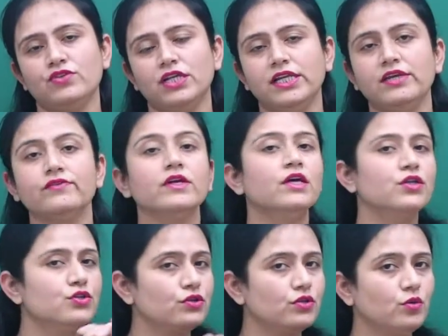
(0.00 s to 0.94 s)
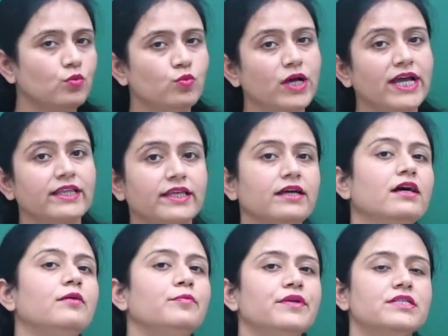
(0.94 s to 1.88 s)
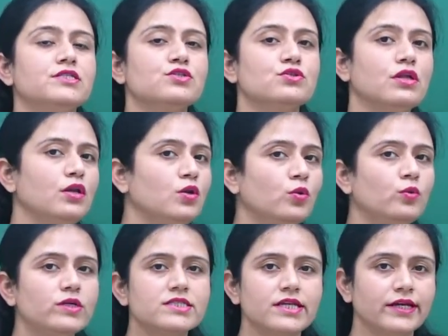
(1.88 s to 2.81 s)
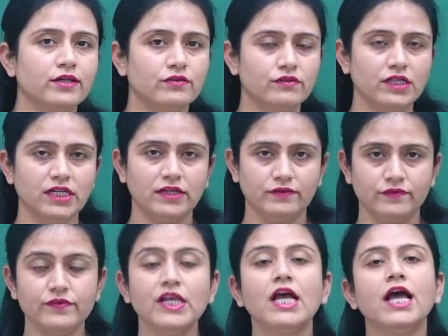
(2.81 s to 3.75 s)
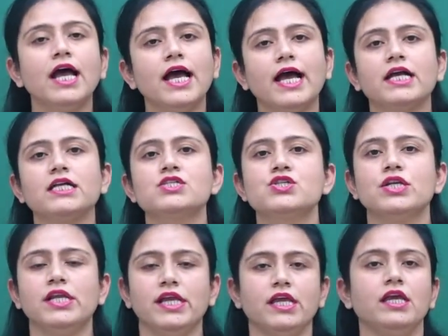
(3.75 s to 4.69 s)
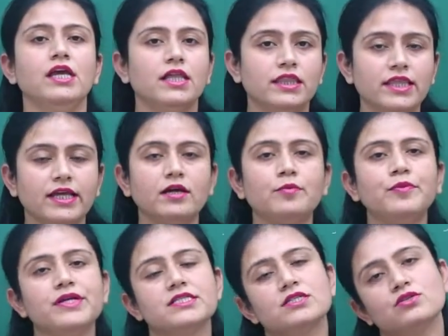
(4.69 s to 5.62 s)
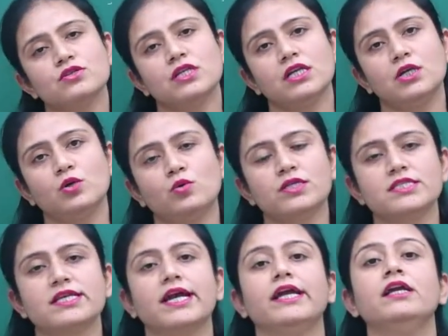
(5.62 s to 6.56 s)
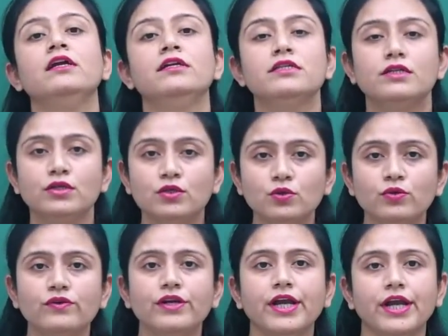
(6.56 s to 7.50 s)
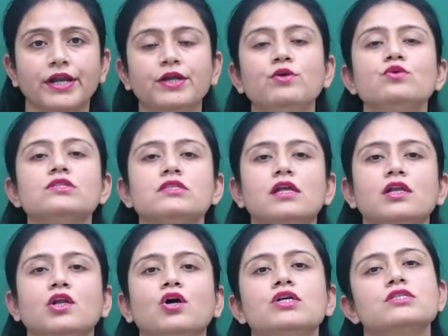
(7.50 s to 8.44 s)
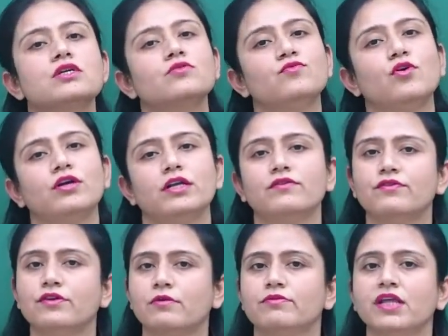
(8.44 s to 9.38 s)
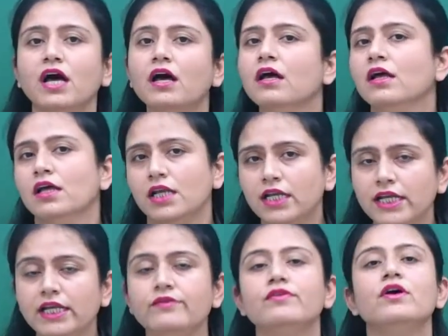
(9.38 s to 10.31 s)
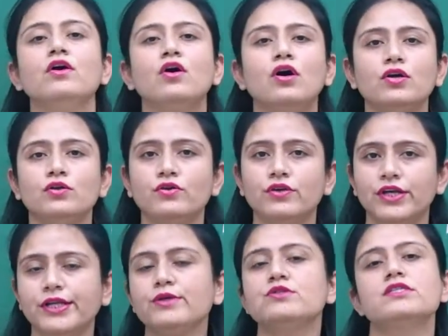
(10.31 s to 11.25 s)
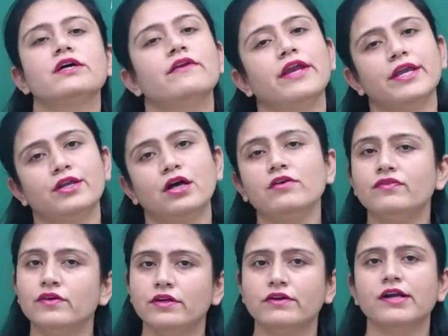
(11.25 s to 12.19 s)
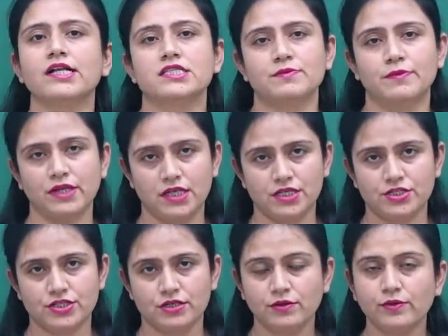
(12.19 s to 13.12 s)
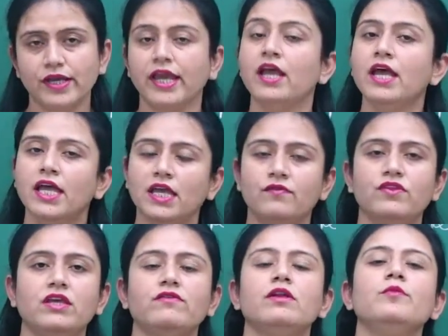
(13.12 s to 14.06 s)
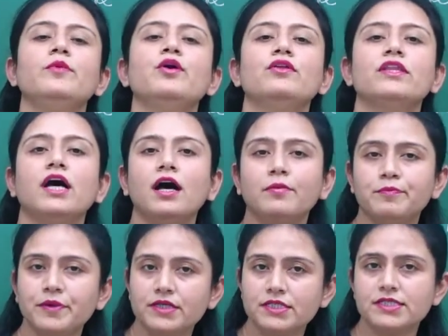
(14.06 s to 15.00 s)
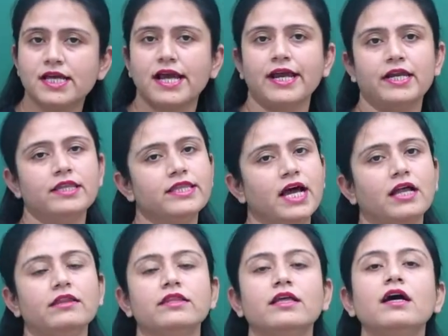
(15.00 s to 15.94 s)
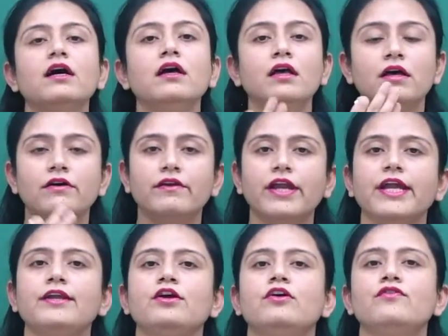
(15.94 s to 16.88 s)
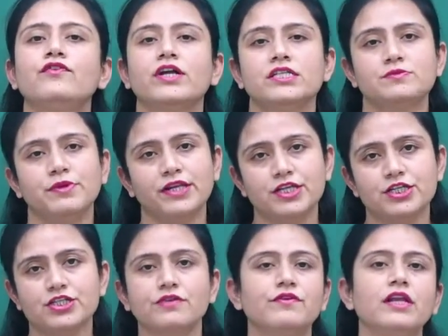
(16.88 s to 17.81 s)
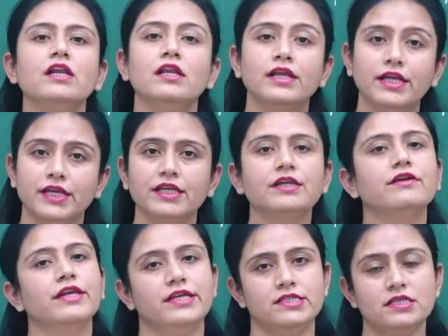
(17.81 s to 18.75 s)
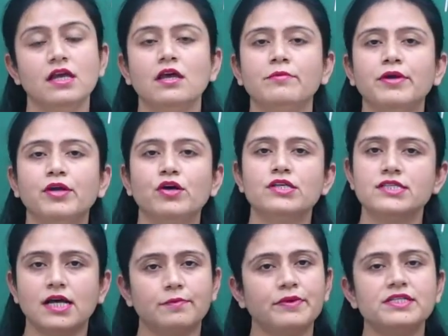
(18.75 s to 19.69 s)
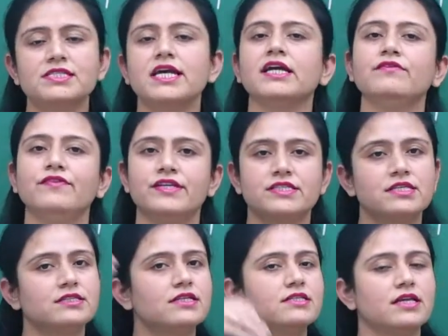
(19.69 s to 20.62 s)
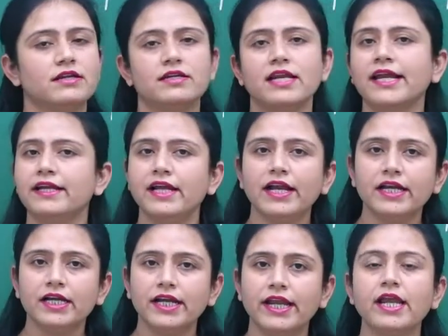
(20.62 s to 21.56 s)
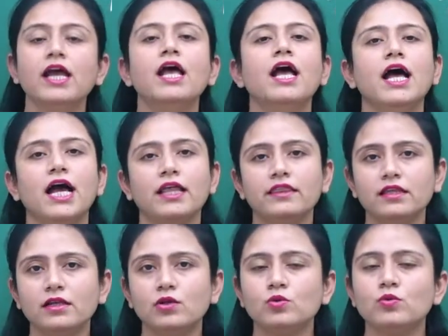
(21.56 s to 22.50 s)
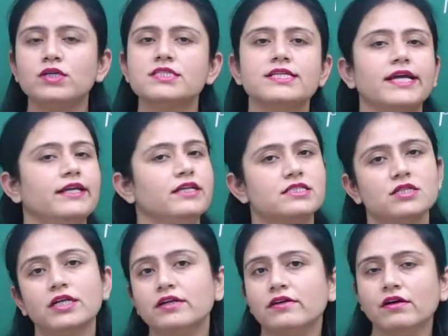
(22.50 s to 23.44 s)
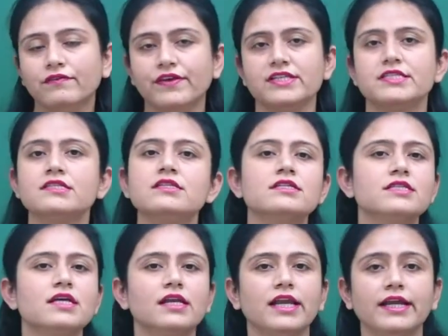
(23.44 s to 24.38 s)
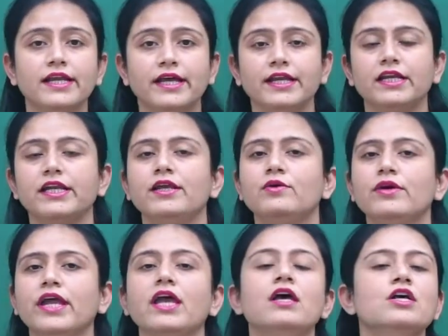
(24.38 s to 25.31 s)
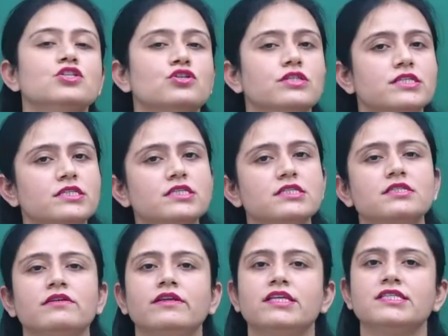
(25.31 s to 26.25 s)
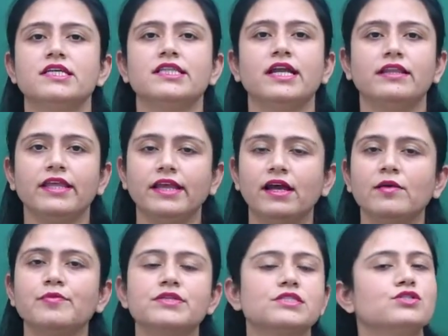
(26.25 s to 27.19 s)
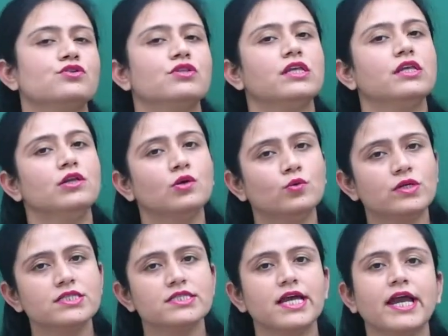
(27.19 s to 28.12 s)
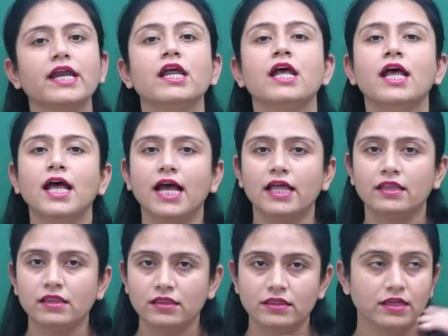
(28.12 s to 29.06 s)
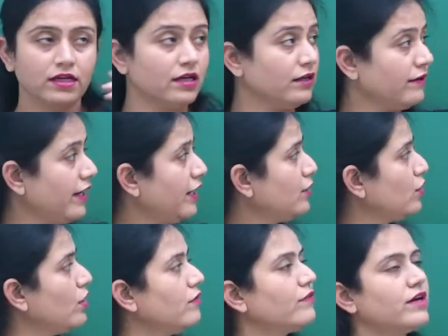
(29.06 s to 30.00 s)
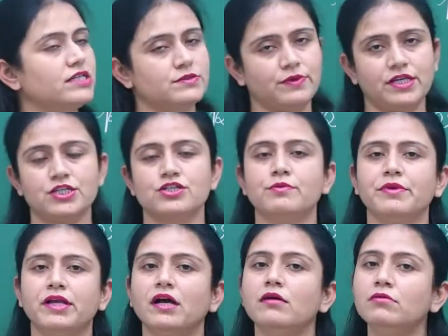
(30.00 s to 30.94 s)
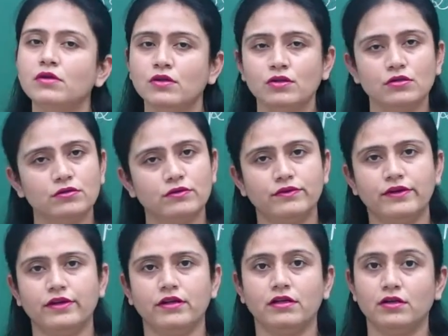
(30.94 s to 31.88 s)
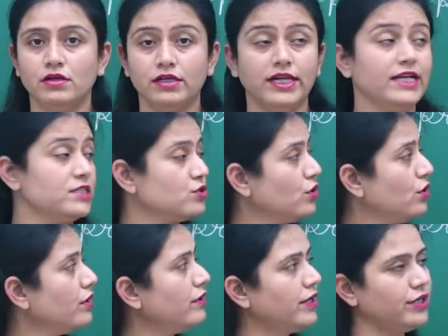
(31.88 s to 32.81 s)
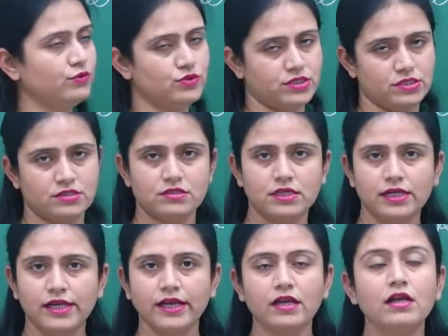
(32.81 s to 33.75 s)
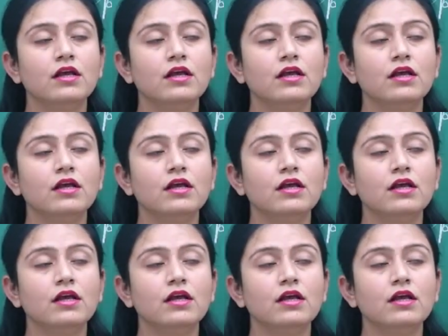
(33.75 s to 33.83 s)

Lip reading: the leaf. Do you know why they are present on the lower side of the leaf? Actually, they are present on the lower side to reduce the loss of water from the leaf or to reduce the rate of transpiration. Okay, if they will be on the upper side, then the rate of transpiration will increase because upper side faces the sunlight directly and the lower side doesn't faces the sunlight directly. Okay, so this is the reason that they are present on the lower side and the rate of transpiration become less or reduces. Clear?